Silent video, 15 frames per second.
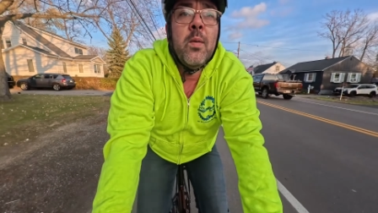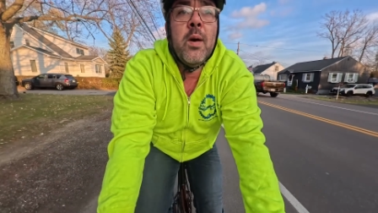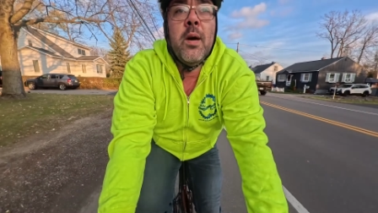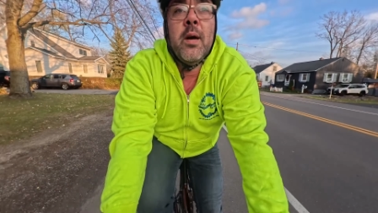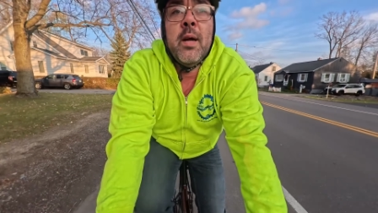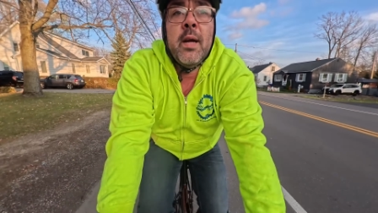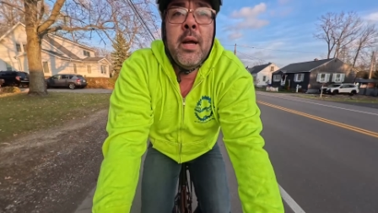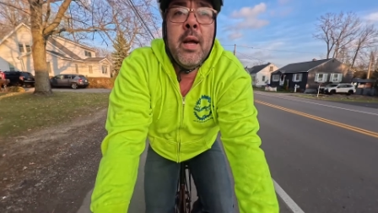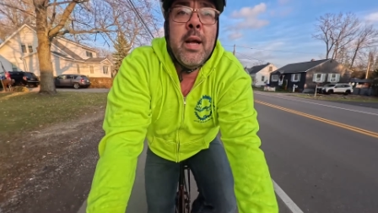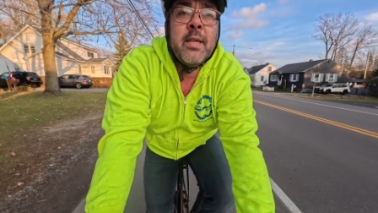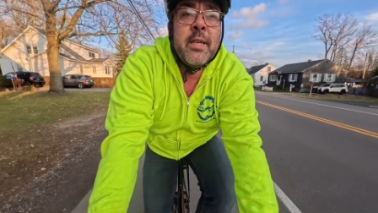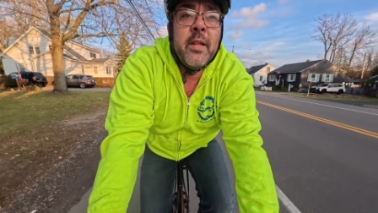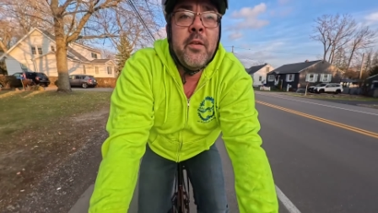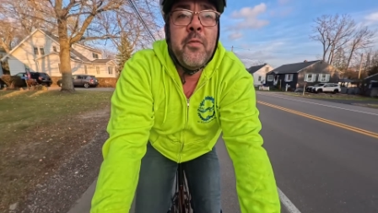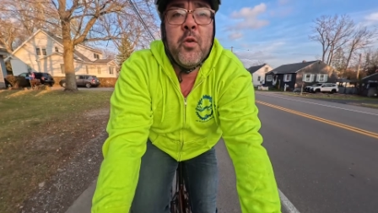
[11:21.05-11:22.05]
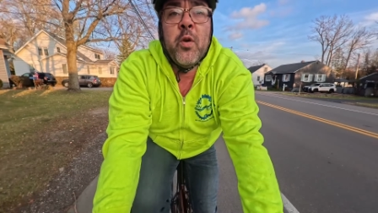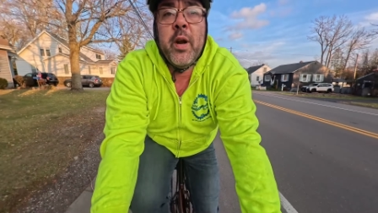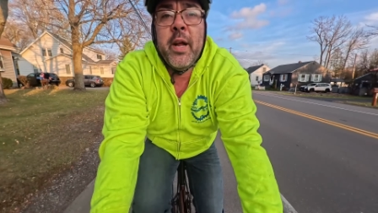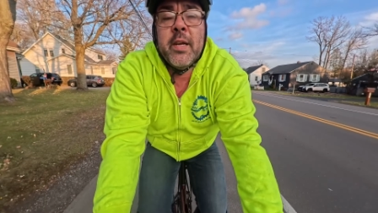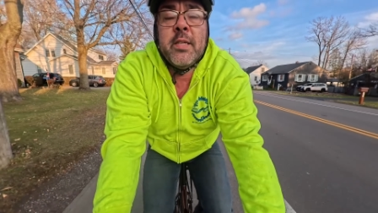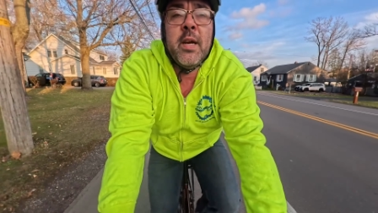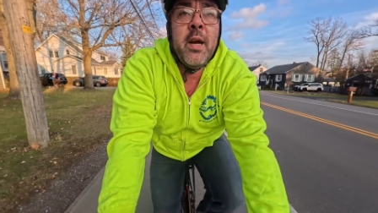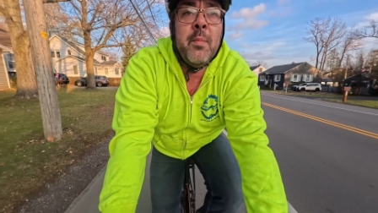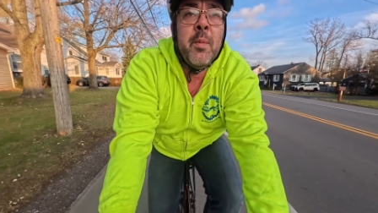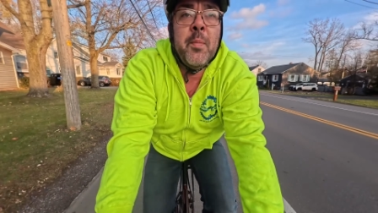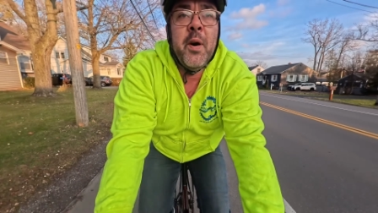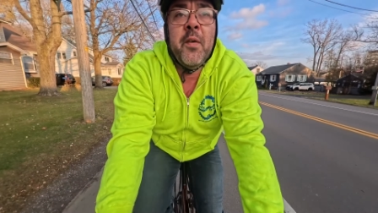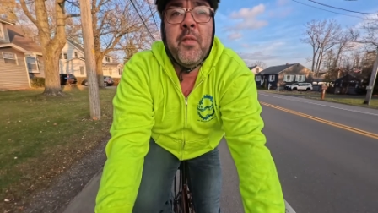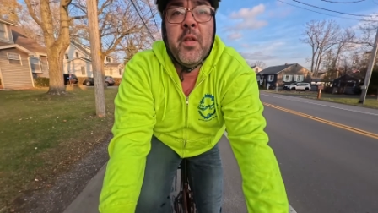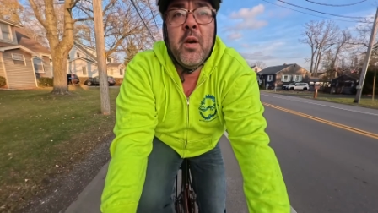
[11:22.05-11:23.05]
Well, it's in the 40s. I'm
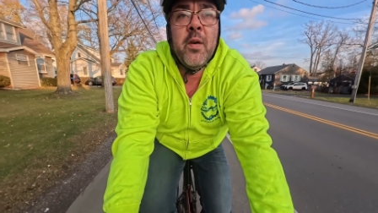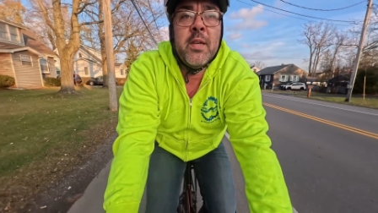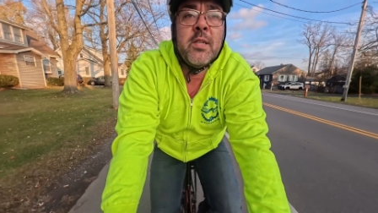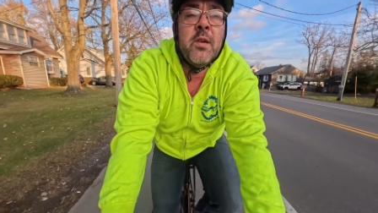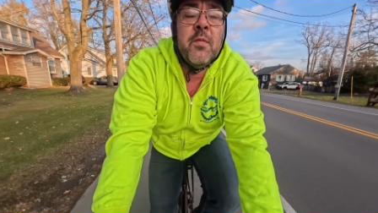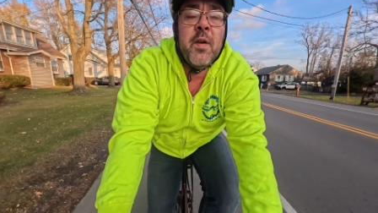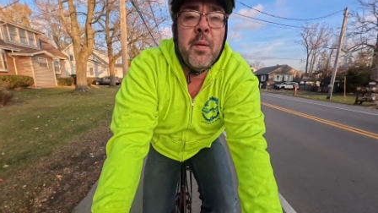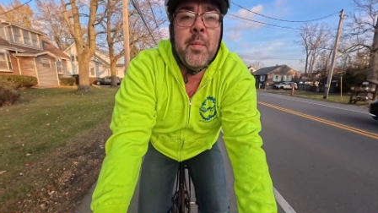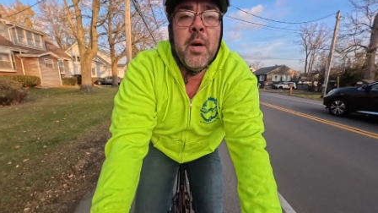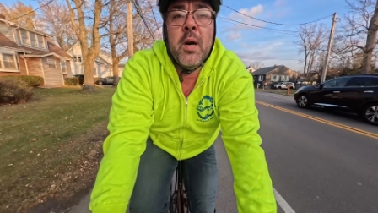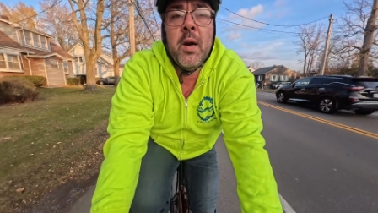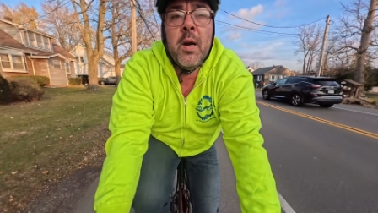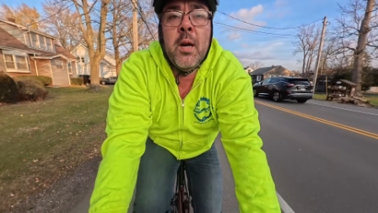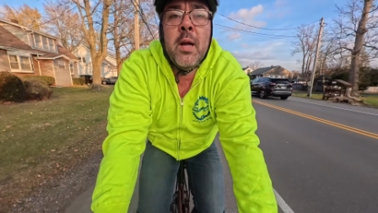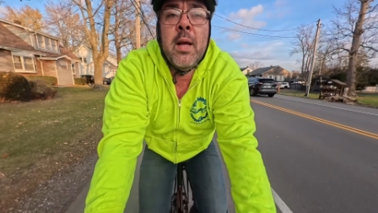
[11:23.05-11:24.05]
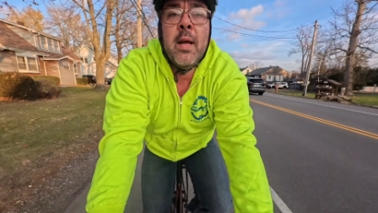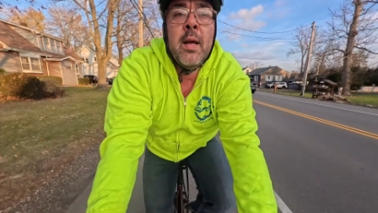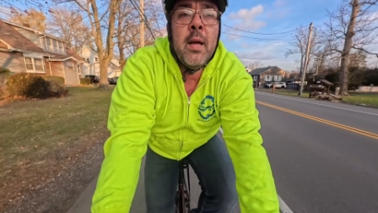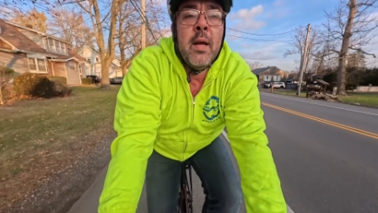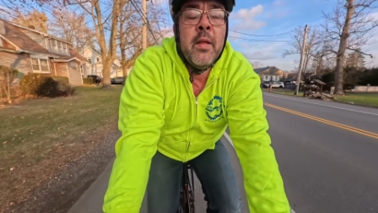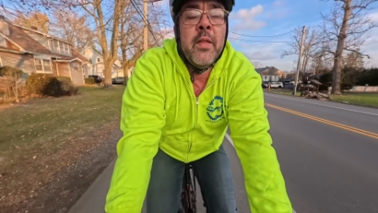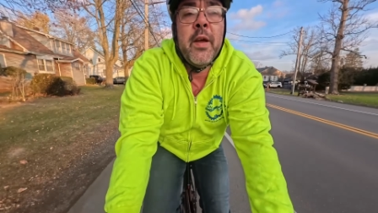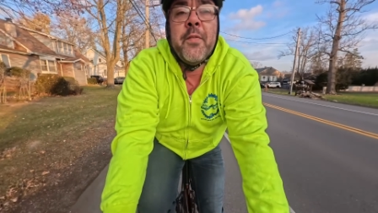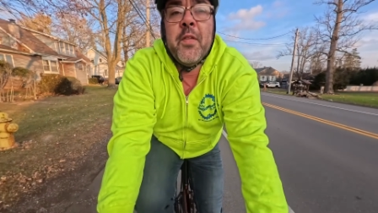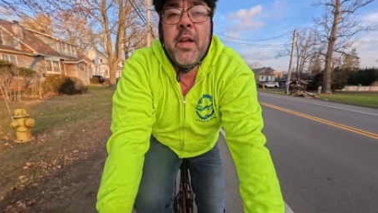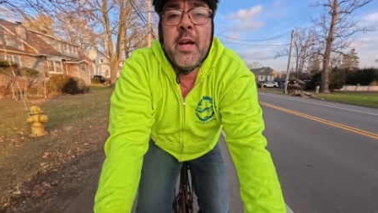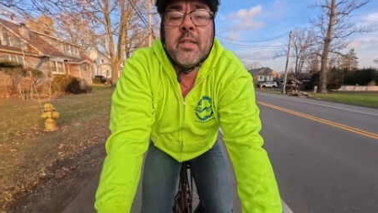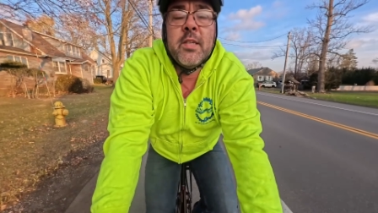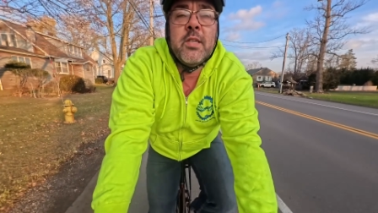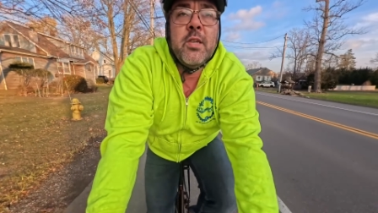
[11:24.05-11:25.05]
in Buffalo. It's November.
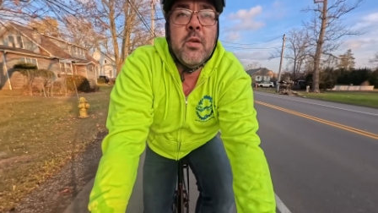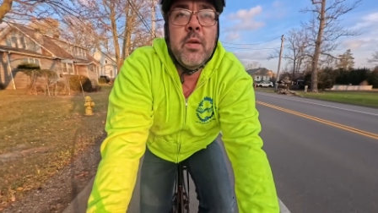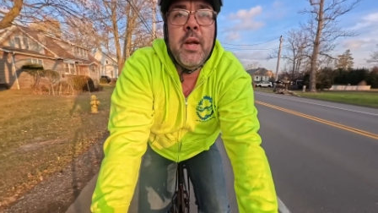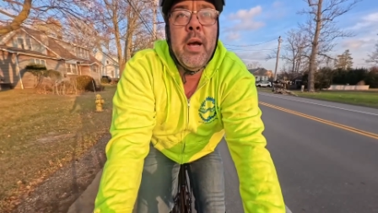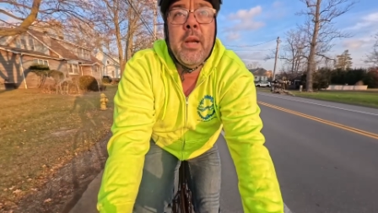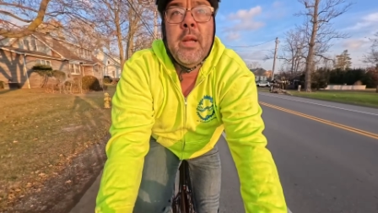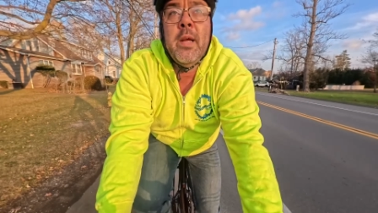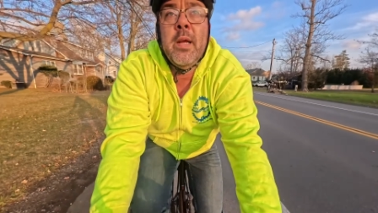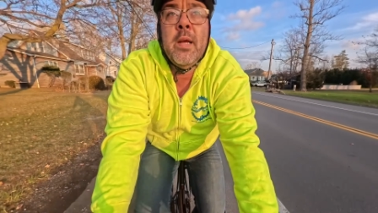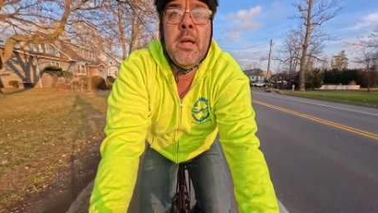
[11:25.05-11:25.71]
Thankfully, it hasn't snowed yet.